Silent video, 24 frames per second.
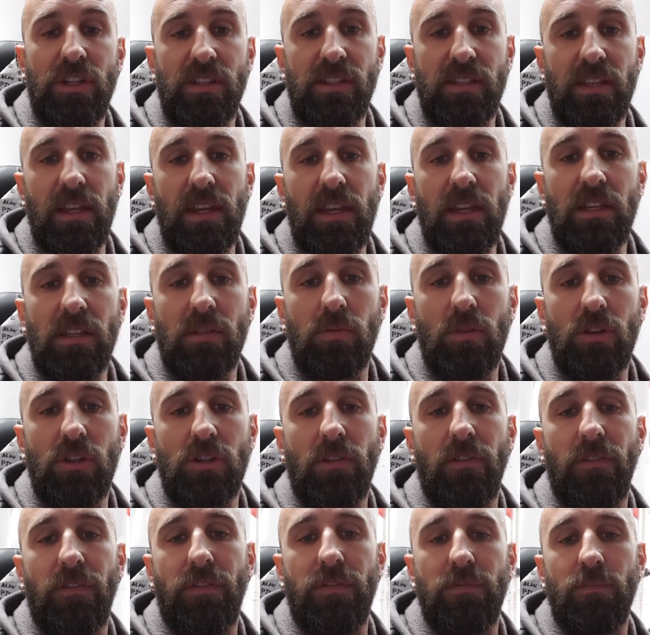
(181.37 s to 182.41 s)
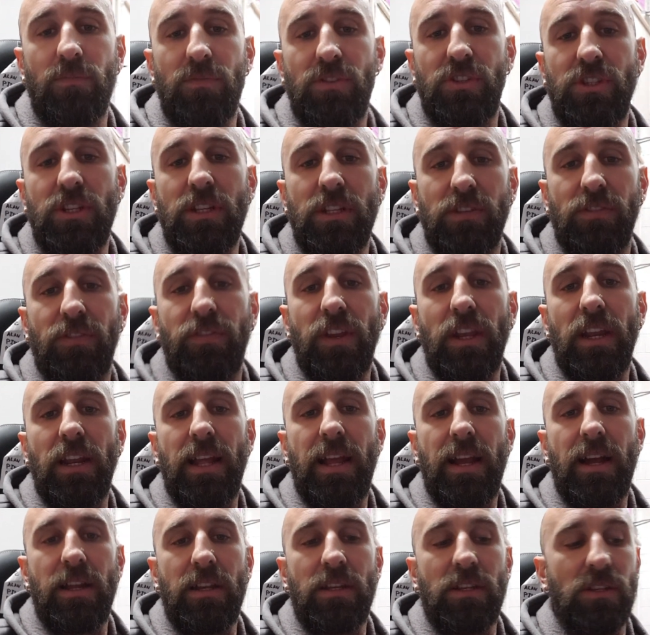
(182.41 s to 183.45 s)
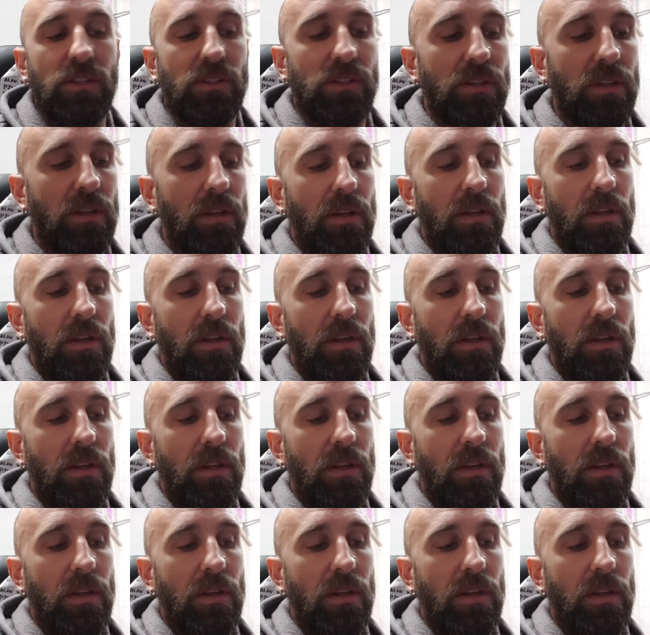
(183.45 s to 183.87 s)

disease, which I've since figured out is